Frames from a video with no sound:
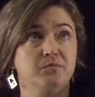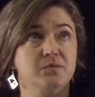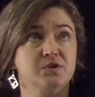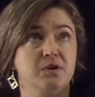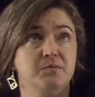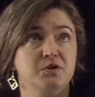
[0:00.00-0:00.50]

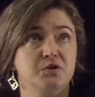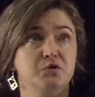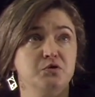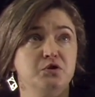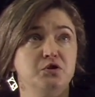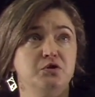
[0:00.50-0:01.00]

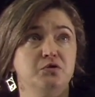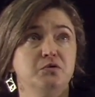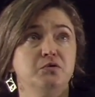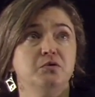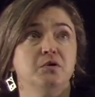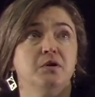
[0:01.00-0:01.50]
Substitute
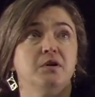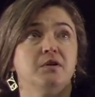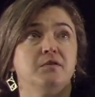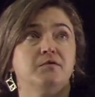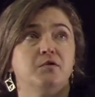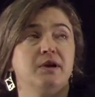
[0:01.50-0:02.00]
u
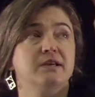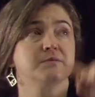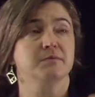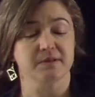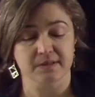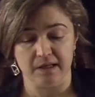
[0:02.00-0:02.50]
for x
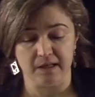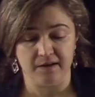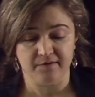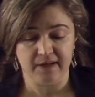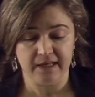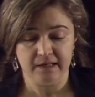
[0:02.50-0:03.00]
plus
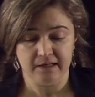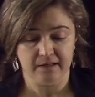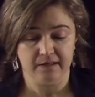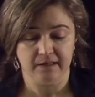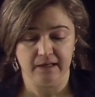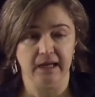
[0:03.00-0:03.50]
11
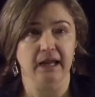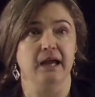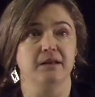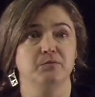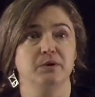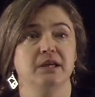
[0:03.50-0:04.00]

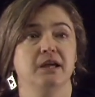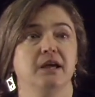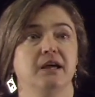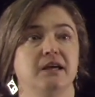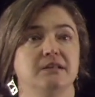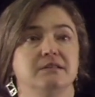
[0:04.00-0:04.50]
and we
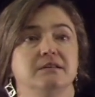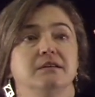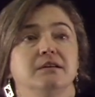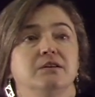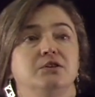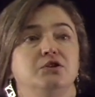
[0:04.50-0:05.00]
get
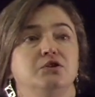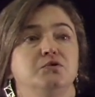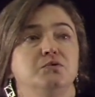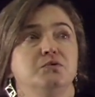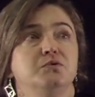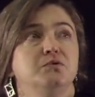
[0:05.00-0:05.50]

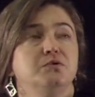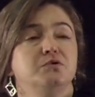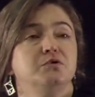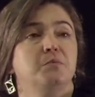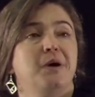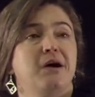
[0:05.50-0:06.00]
u
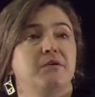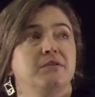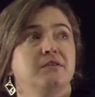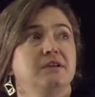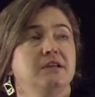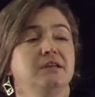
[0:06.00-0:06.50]
to power
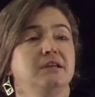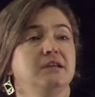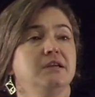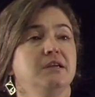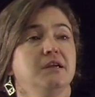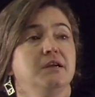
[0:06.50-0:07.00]

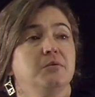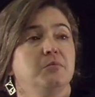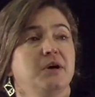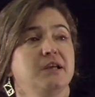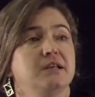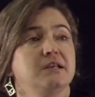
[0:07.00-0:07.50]
3
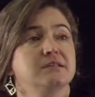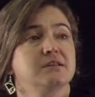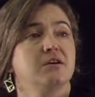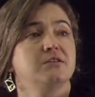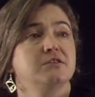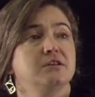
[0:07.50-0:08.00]
minus
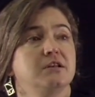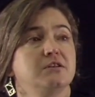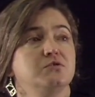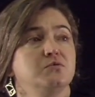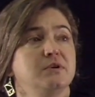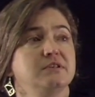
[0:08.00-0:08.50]

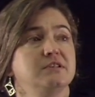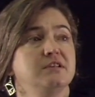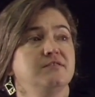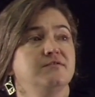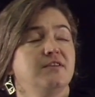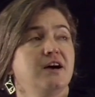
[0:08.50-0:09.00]

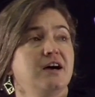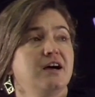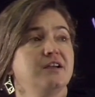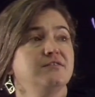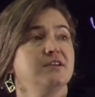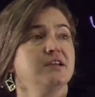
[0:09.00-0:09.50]

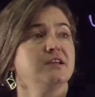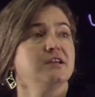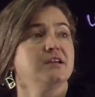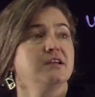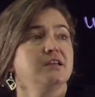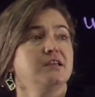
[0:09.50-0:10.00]
125
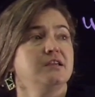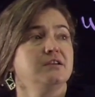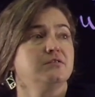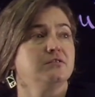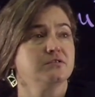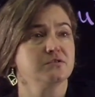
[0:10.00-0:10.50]

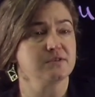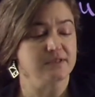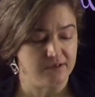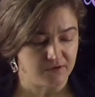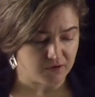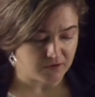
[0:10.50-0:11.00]
equal to
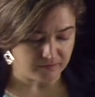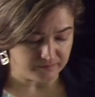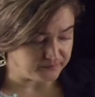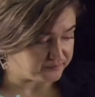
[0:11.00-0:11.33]
0.